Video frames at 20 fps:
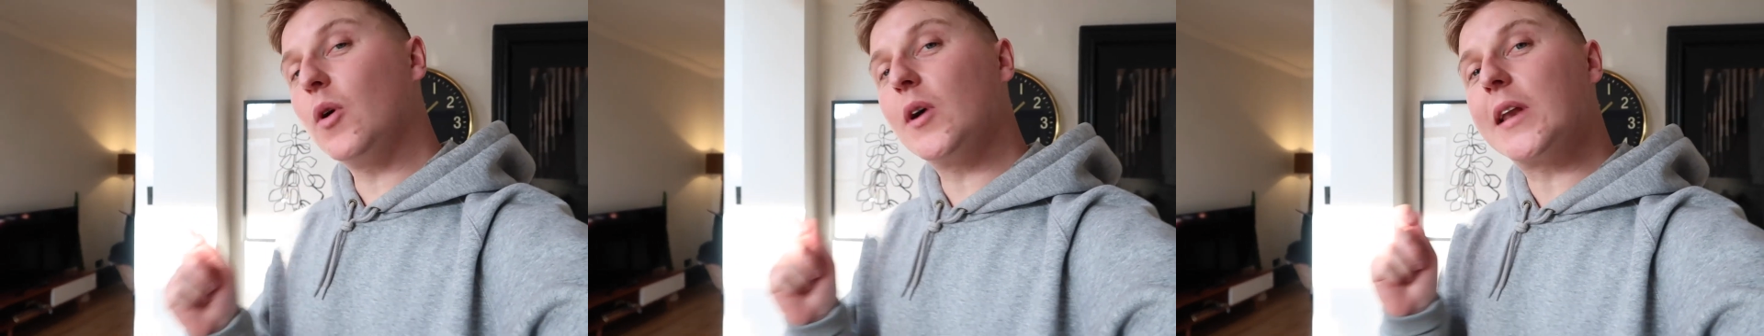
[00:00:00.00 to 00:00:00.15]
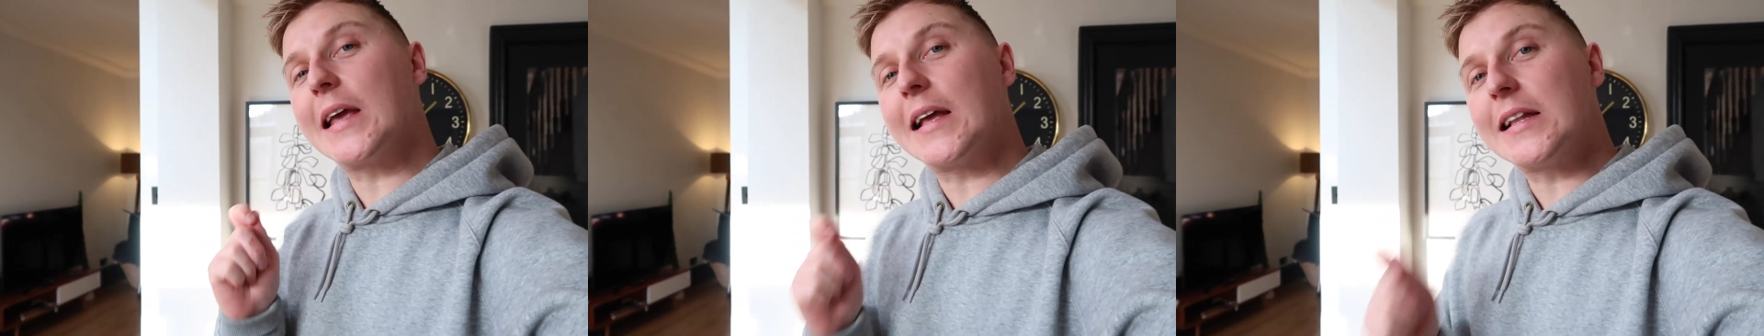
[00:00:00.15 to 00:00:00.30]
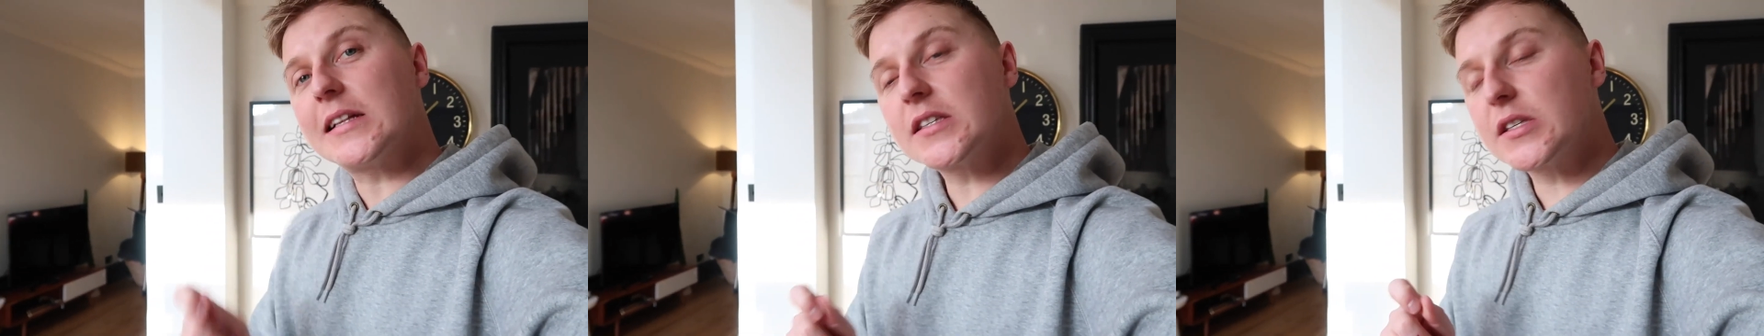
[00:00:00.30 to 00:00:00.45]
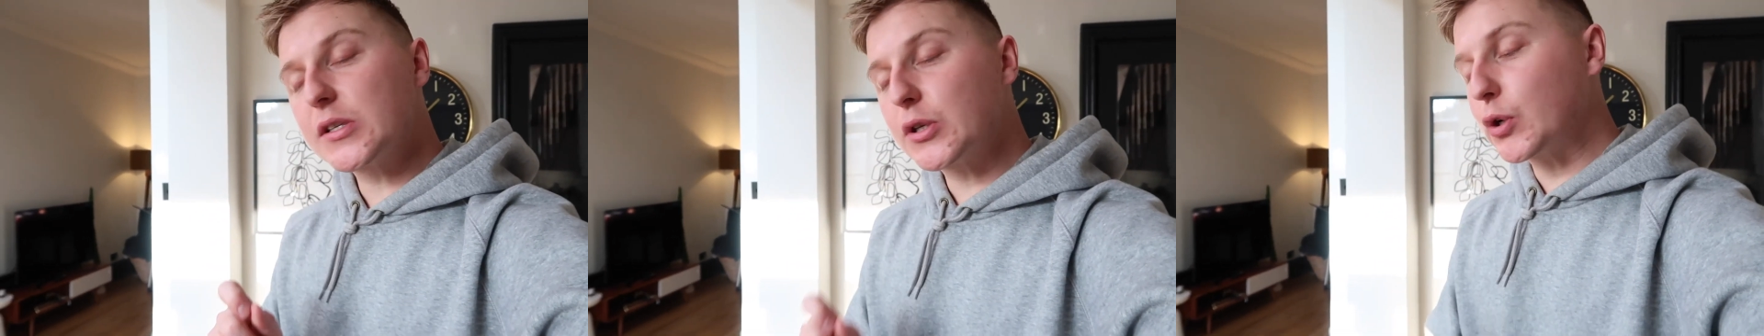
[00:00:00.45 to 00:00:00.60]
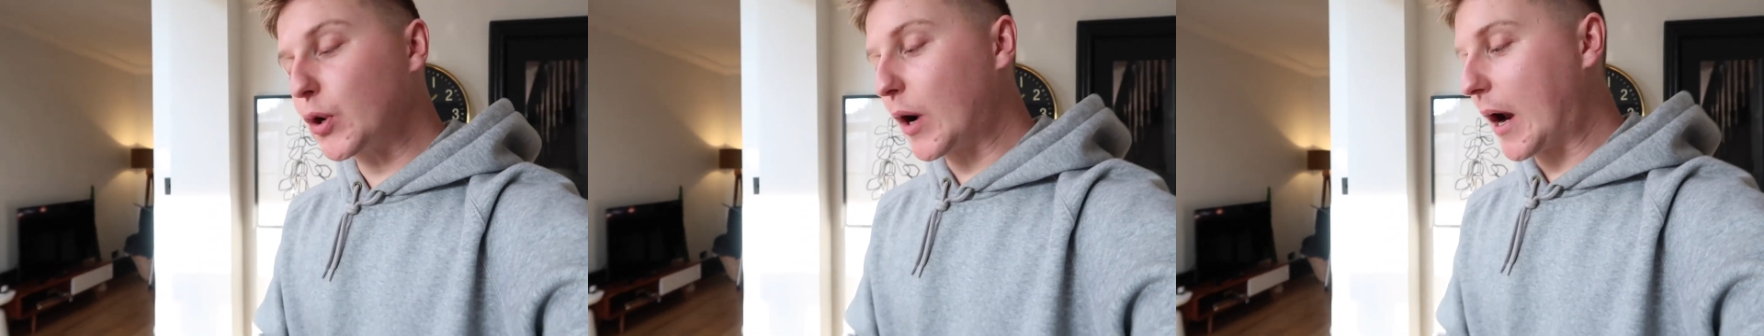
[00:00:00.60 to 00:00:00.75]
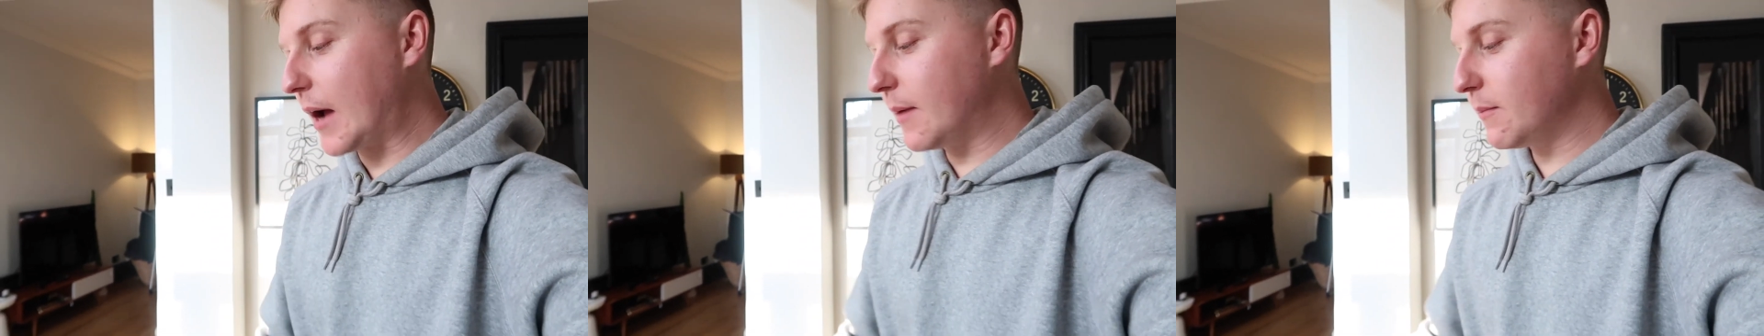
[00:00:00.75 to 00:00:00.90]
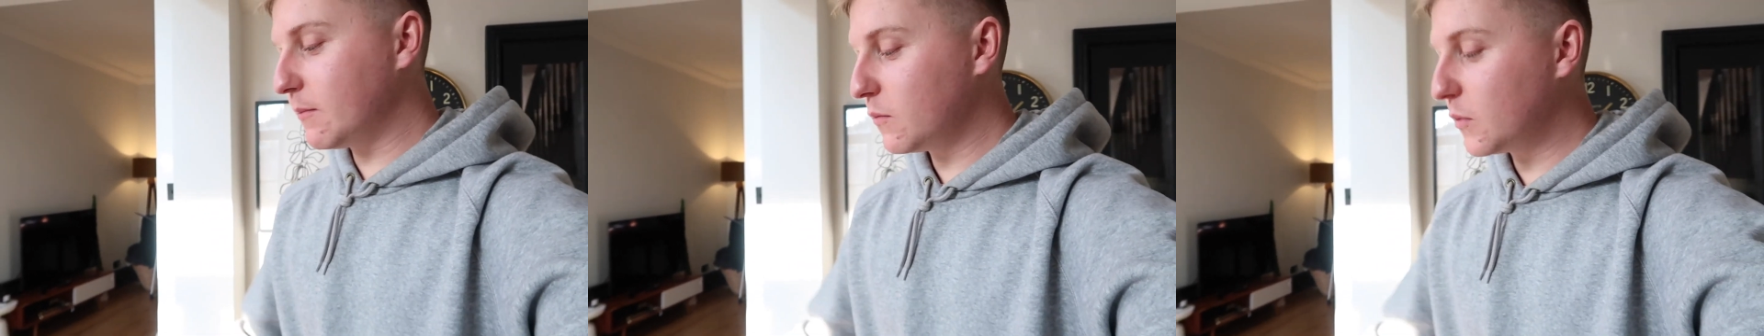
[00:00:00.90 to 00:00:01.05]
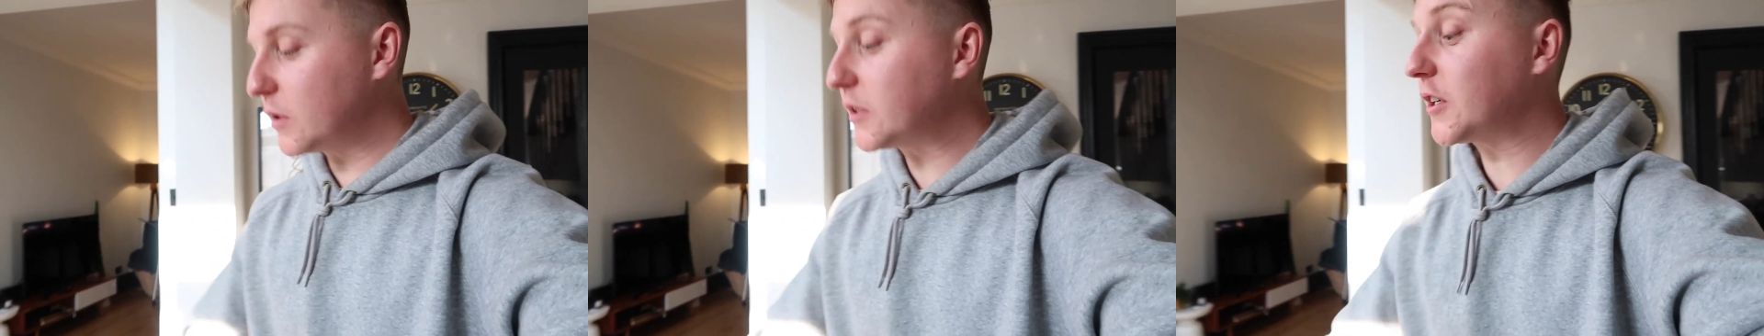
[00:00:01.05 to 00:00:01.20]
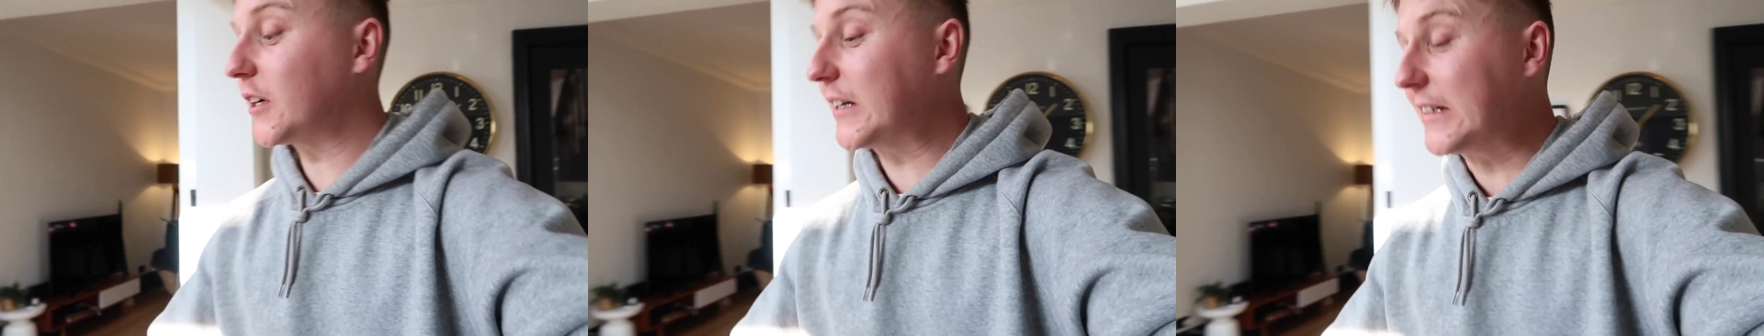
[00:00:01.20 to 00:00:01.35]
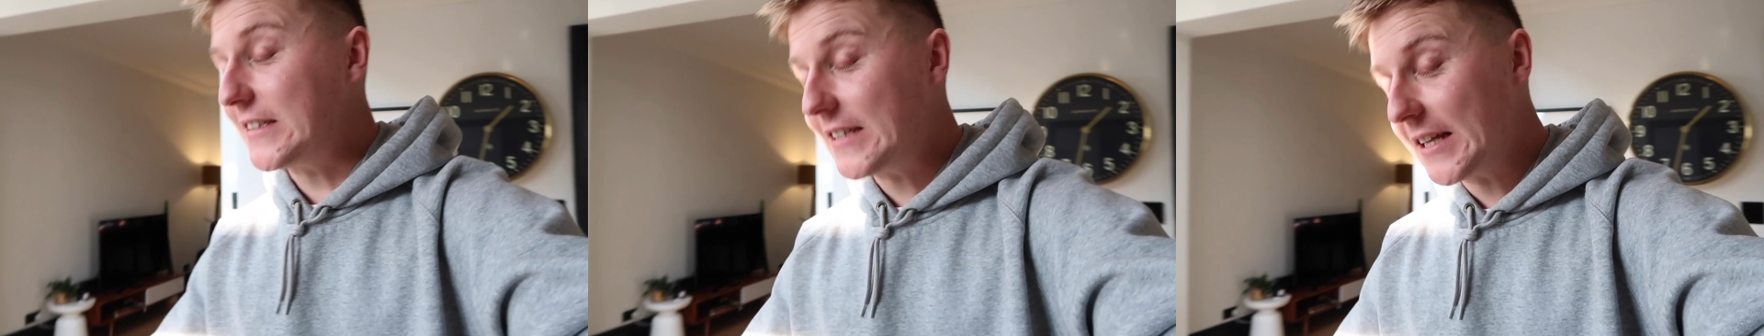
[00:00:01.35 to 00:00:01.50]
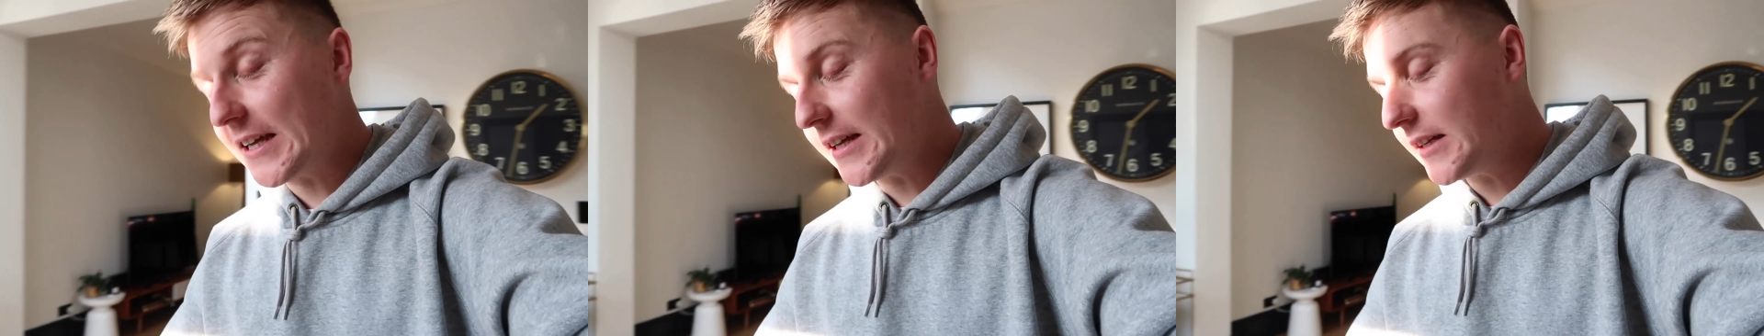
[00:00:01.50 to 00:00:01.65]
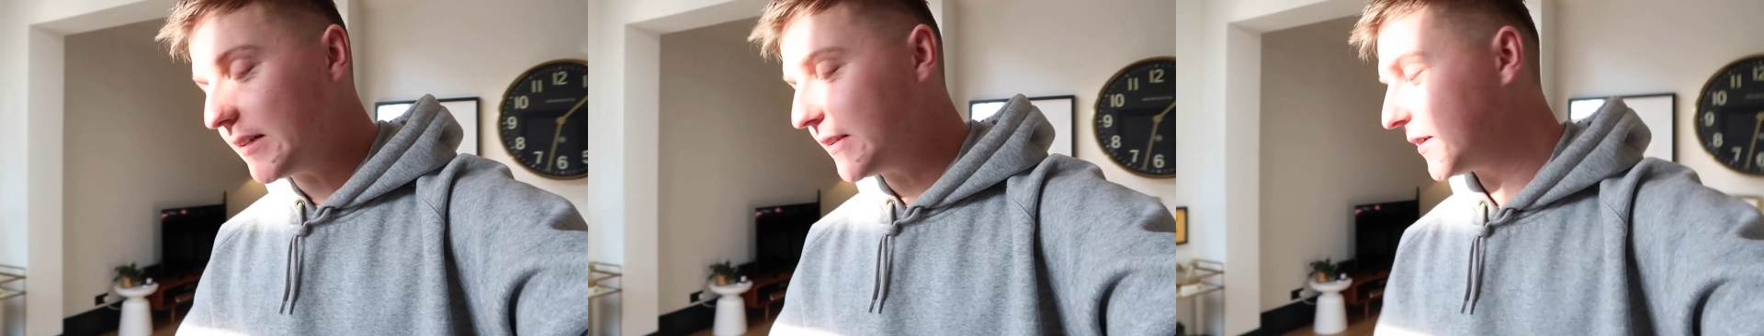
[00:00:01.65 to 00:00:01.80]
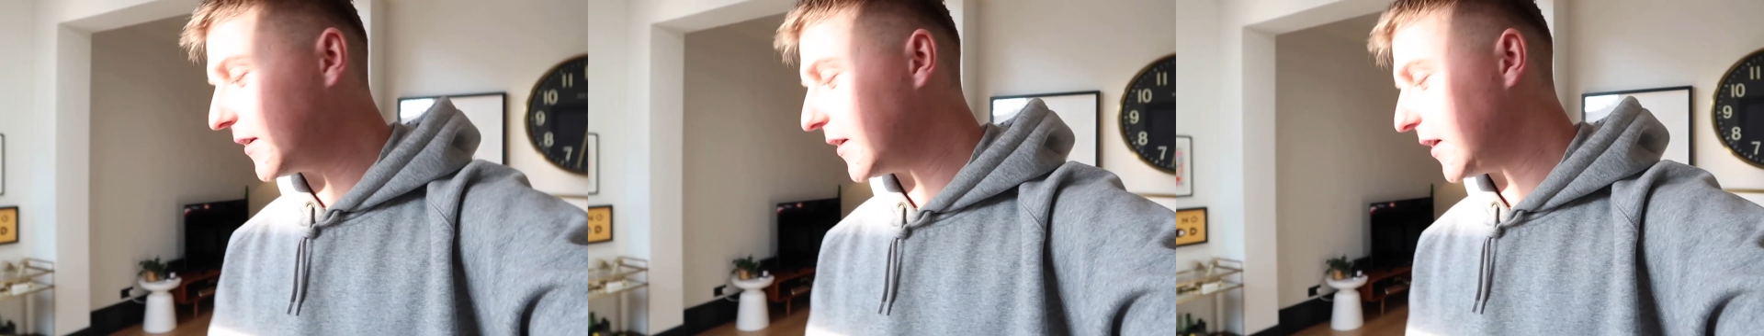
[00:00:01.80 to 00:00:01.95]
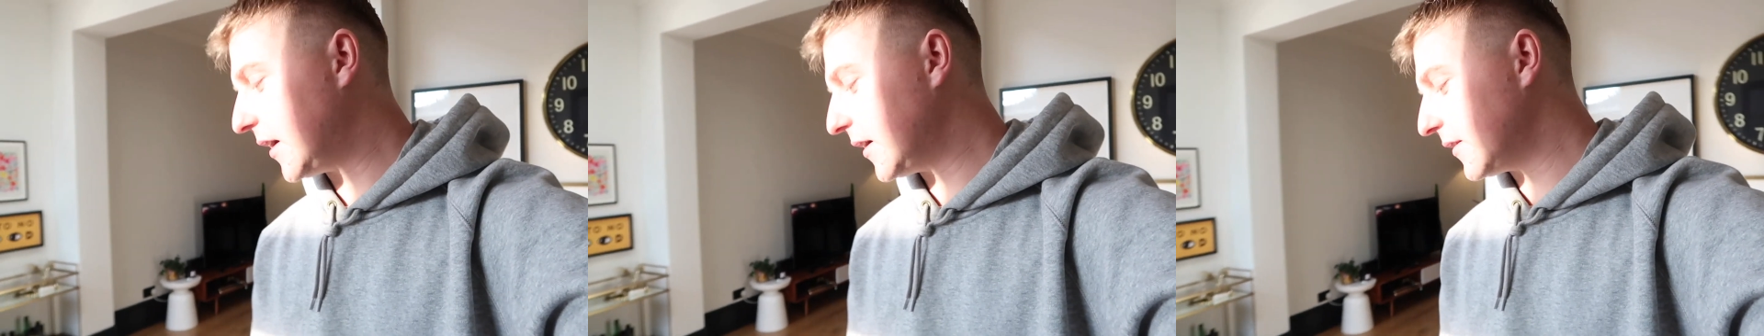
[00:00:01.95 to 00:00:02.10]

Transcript: on Instagram, which I did.